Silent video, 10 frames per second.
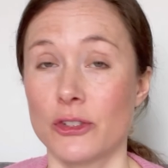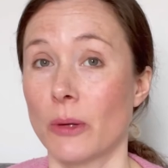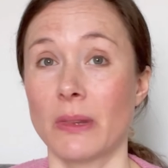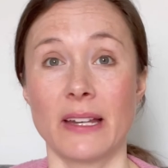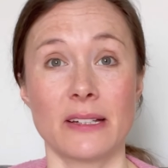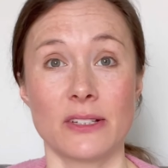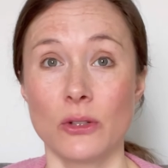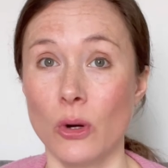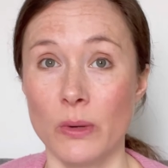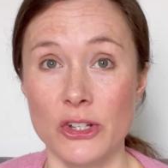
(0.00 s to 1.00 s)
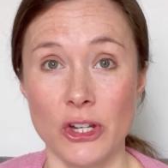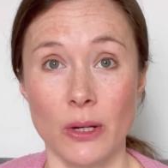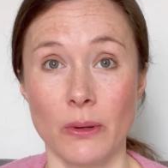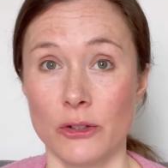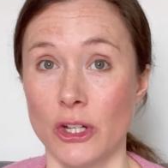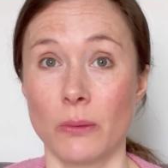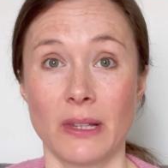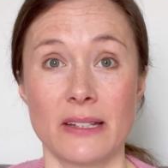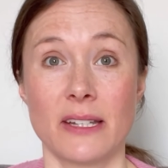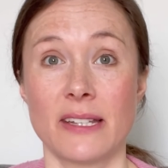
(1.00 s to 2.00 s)
Don't let it discourage you and don't
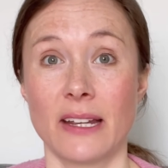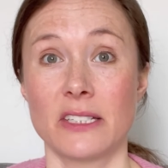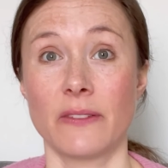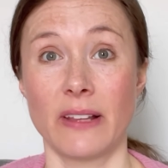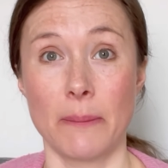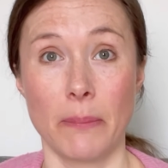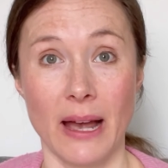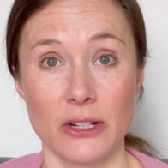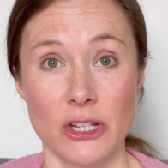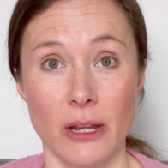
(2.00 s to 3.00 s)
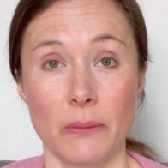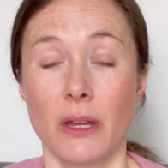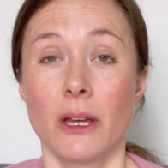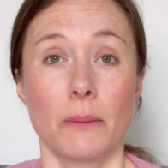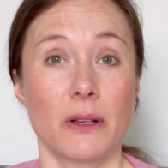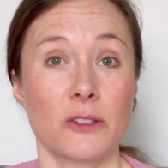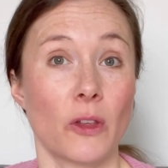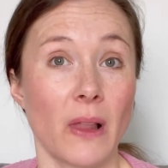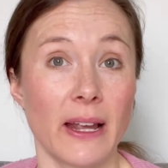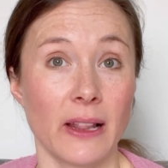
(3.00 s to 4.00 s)
let it negatively impact you, because
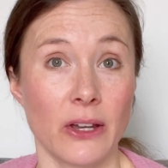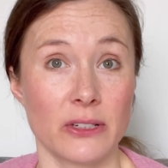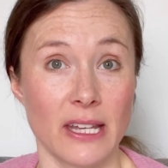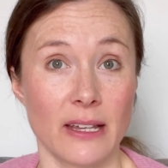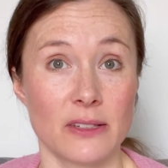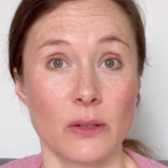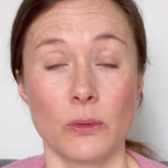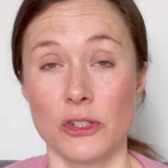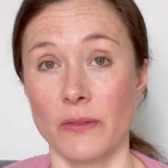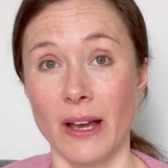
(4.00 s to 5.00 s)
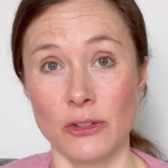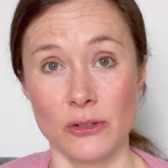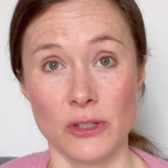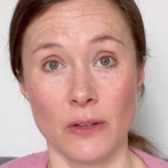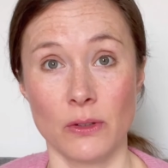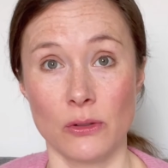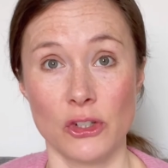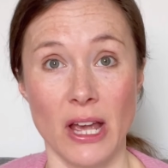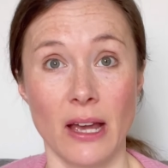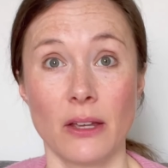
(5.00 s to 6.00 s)
the likelihood is once you've had your cervical
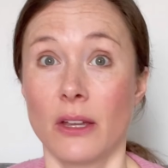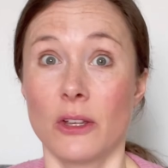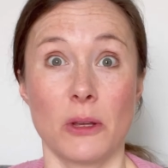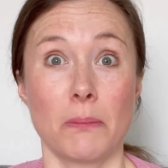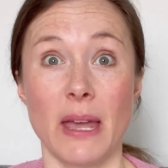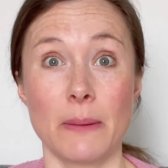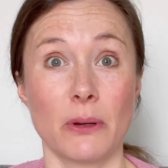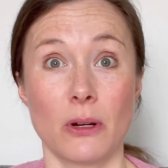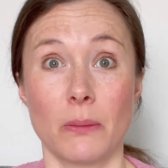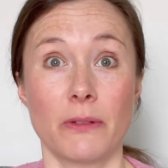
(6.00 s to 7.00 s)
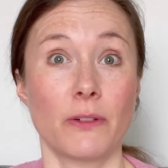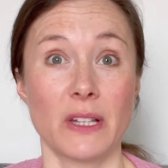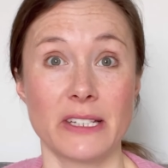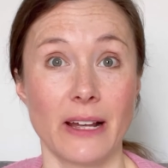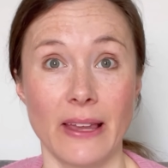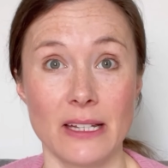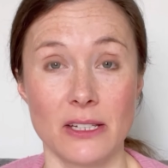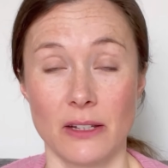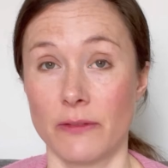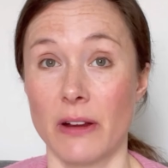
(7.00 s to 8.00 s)
check, you may become fully
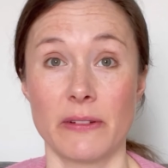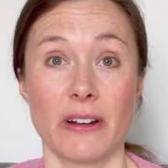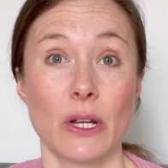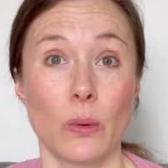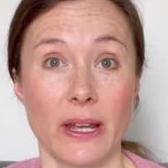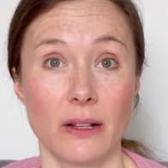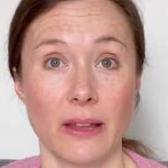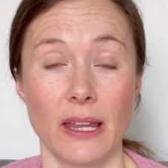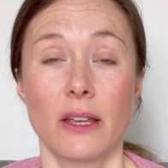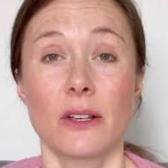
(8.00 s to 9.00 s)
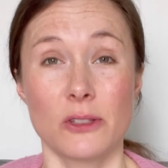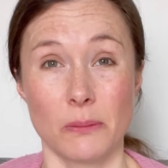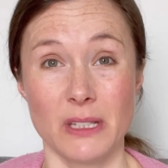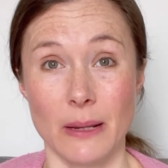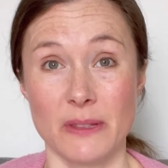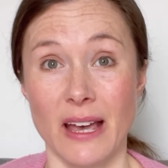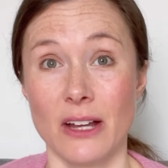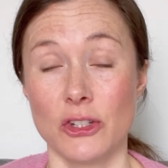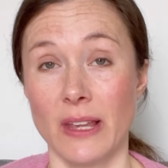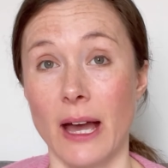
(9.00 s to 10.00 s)
dilated very, very quickly. Sometimes that
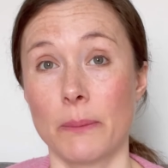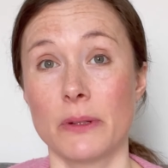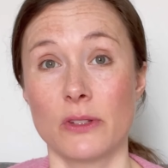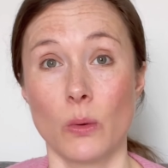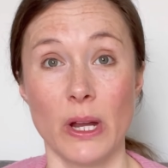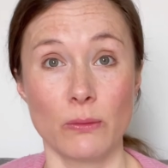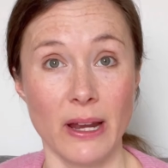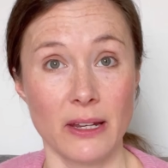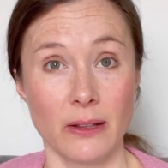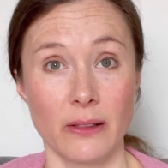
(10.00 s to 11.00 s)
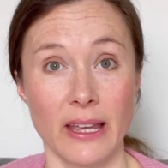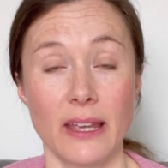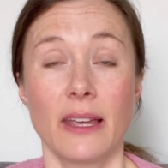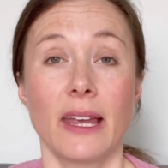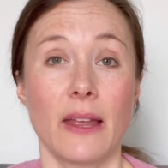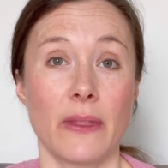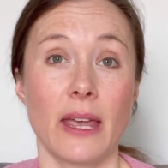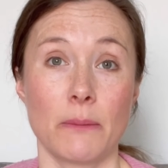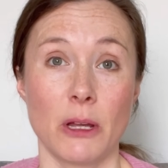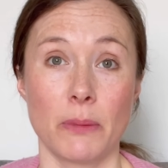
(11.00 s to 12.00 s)
actually happens quite regularly in the
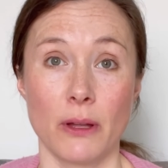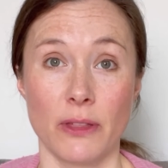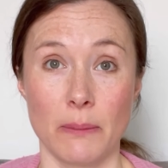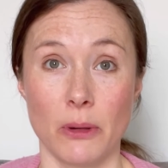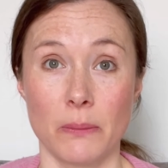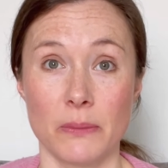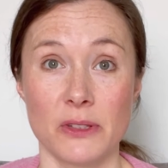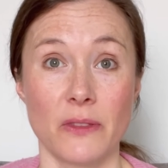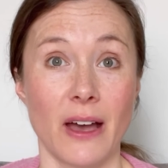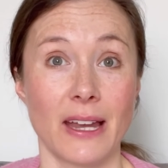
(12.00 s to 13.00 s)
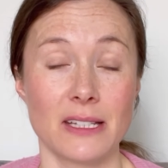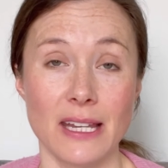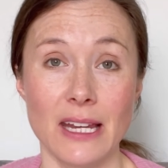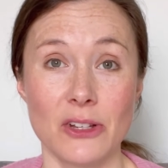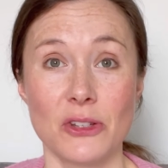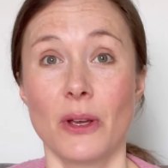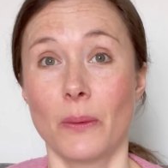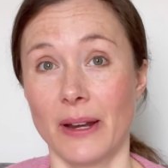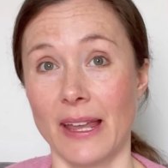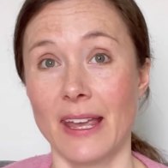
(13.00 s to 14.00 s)
hypnobirthing mums that I teach
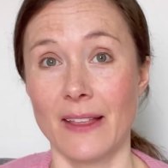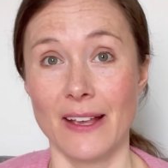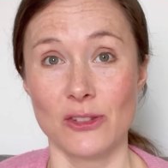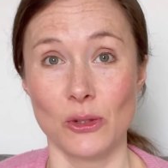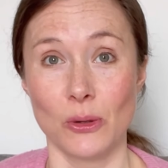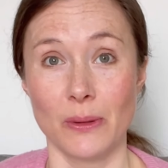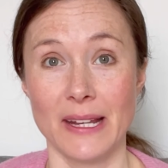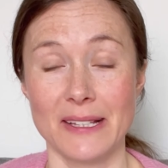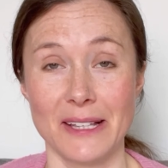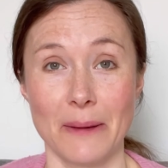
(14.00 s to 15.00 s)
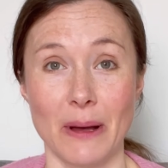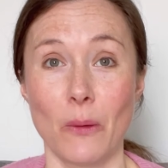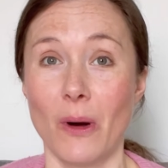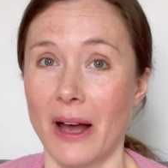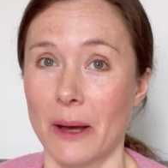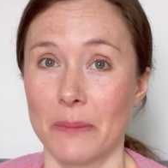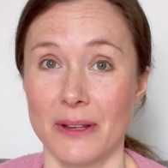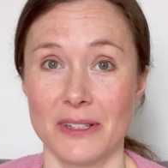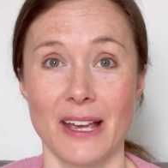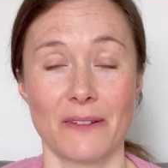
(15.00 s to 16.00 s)
when I hear their stories about what
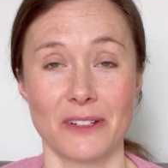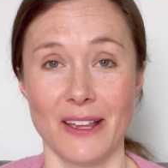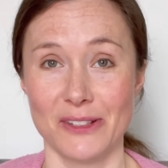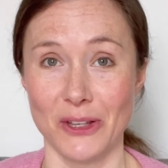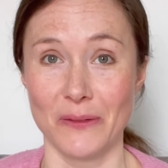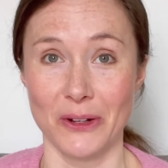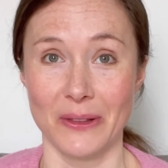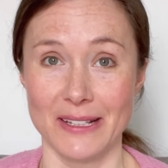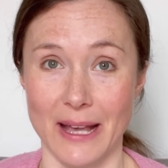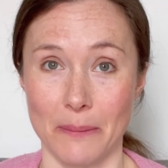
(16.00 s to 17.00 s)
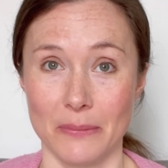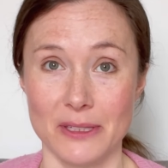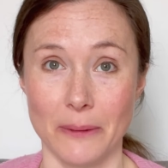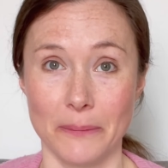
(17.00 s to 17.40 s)
happened after their cervical exams.